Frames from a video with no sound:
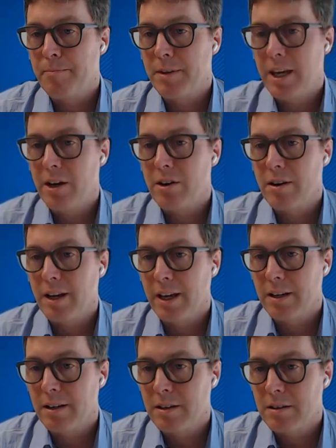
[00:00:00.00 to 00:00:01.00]
here
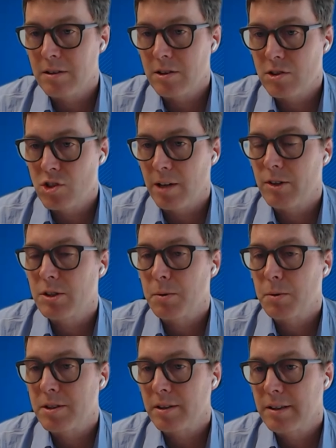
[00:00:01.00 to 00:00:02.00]
in Geneva,
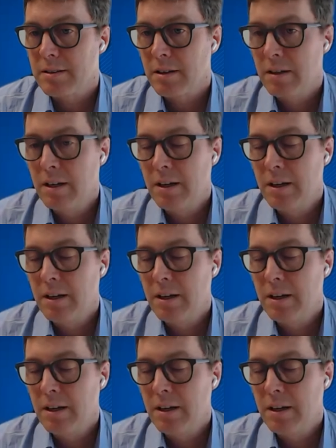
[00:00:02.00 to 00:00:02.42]
Switzerland.